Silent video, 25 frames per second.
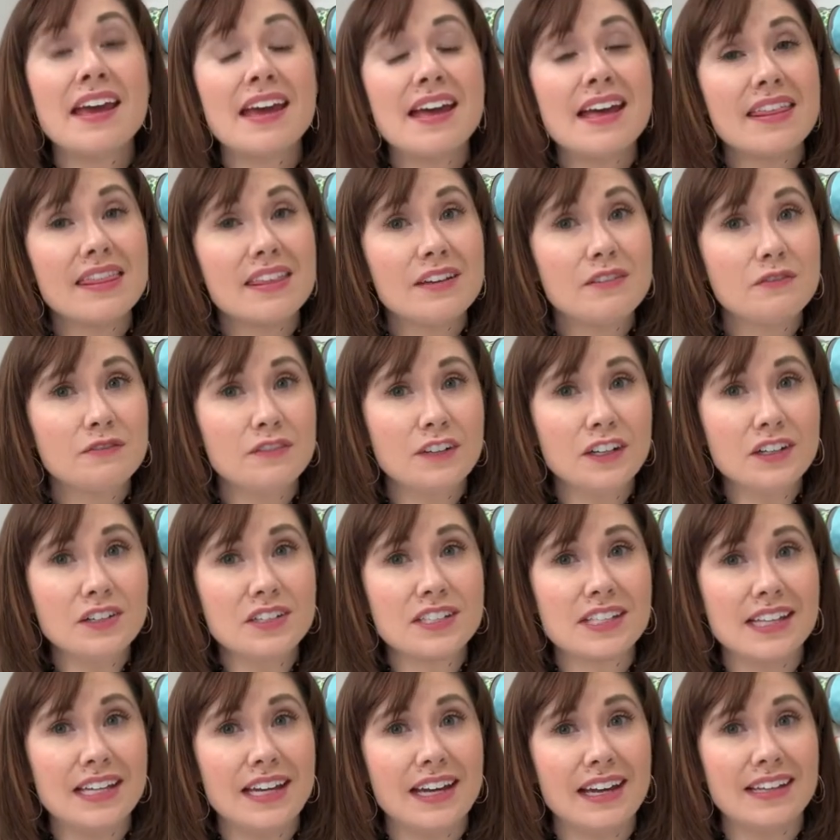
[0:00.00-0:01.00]
The first
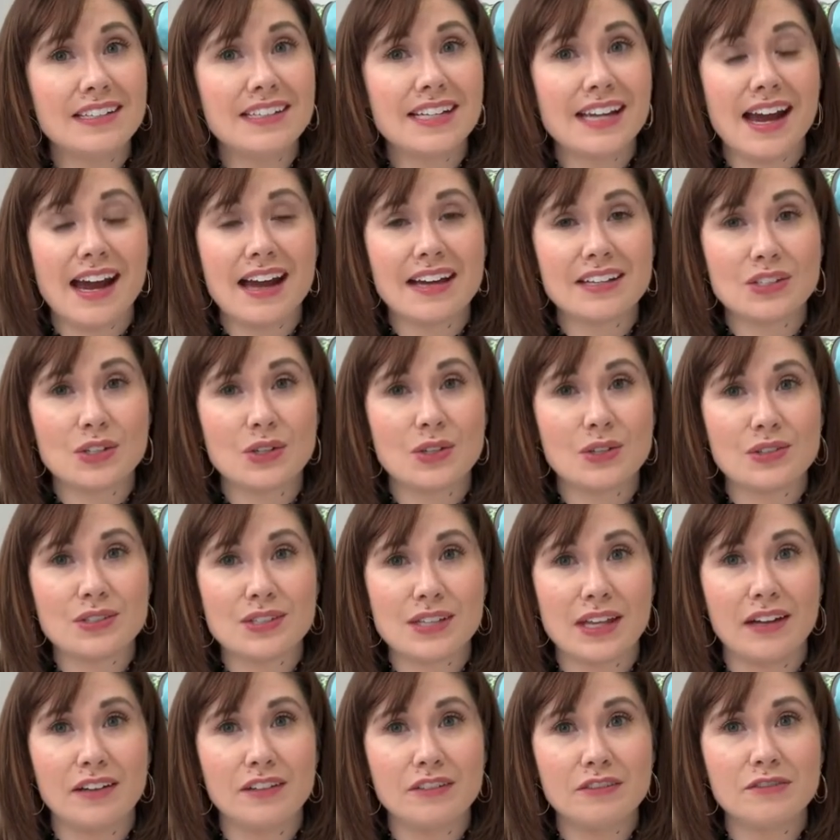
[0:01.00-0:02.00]
thing to ask
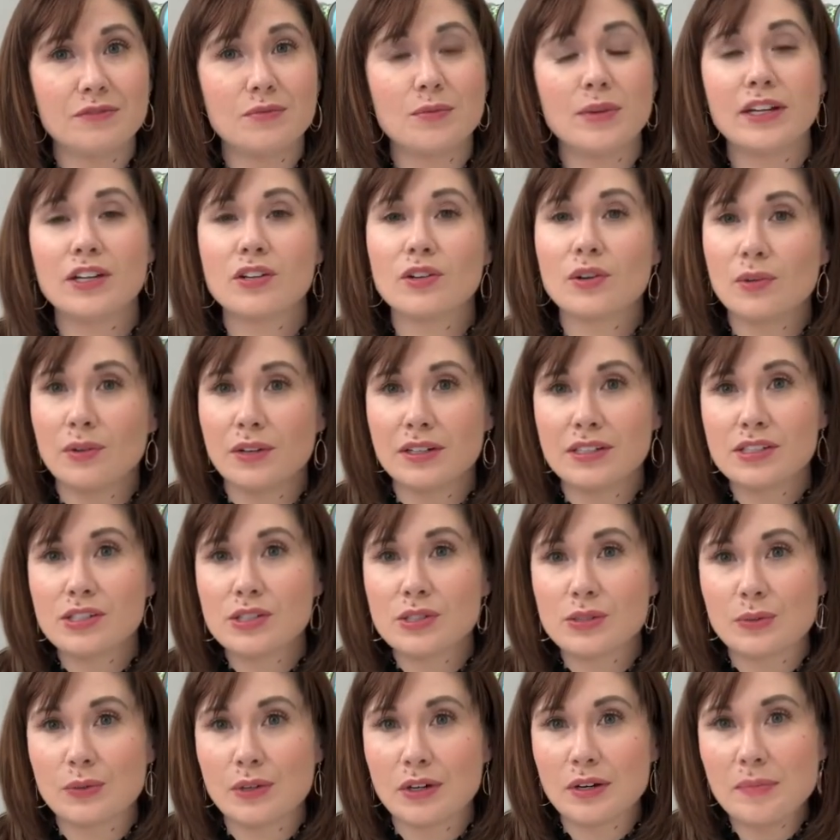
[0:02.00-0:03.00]
yourself when you're going to
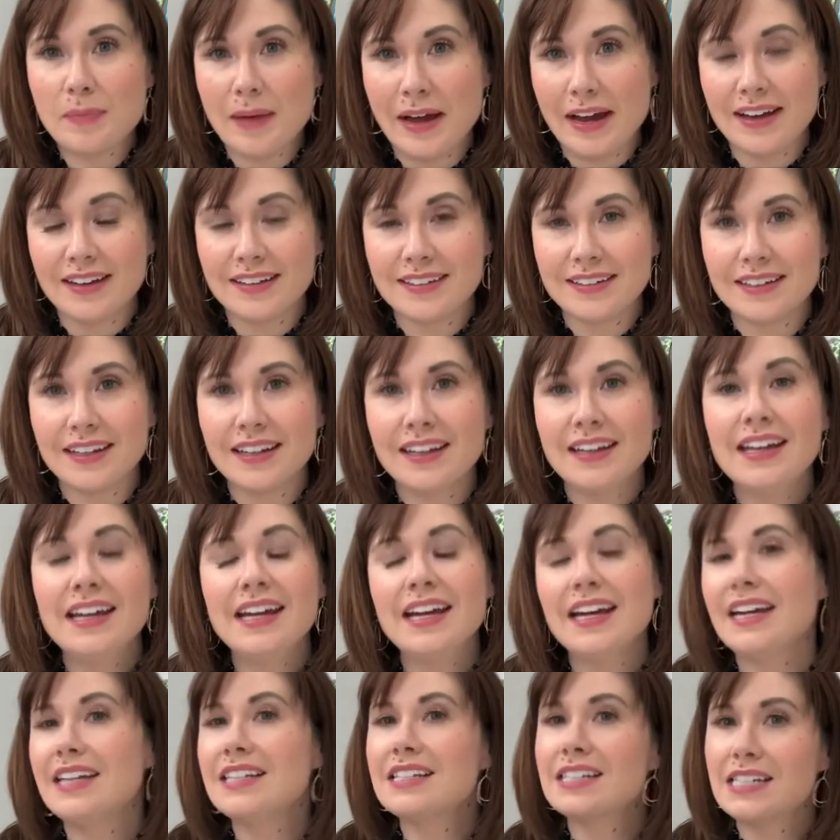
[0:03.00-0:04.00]
store a pen
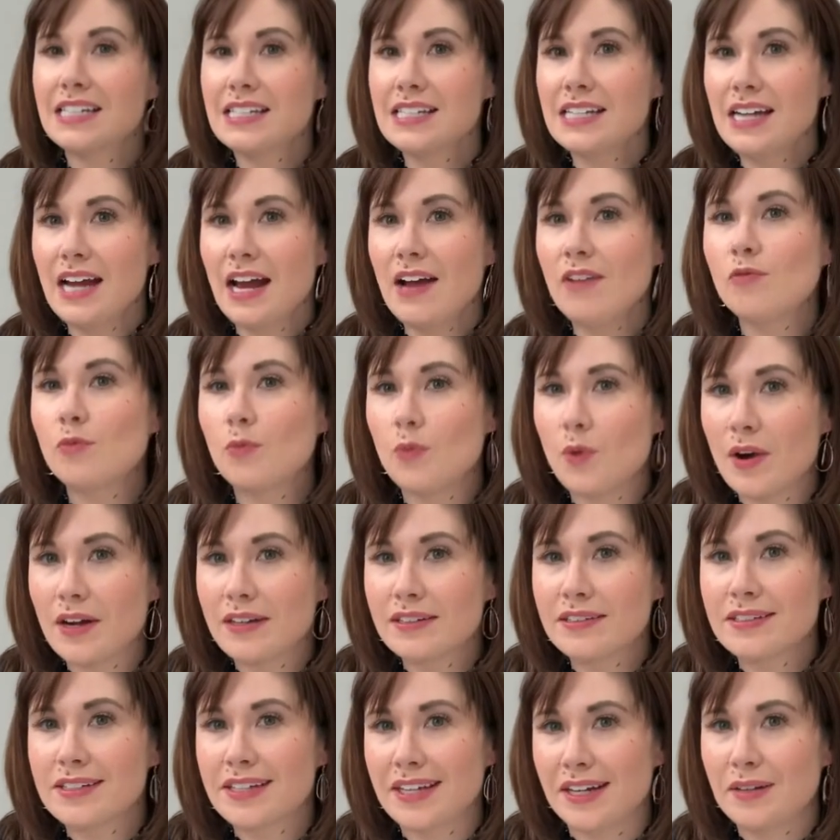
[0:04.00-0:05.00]
is does it have
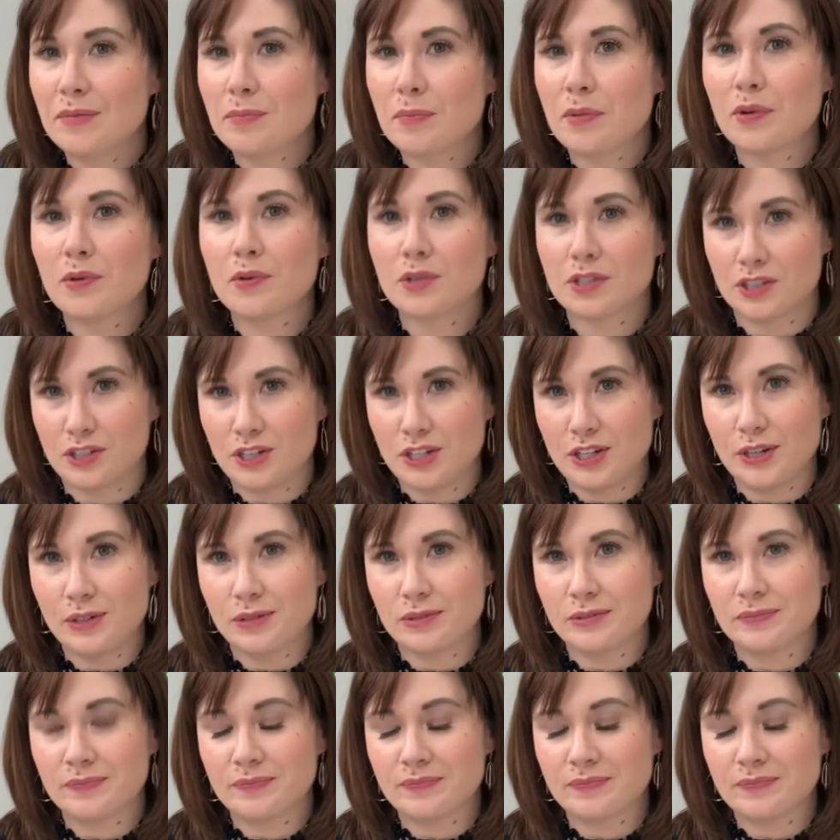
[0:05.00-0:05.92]
one tip or two?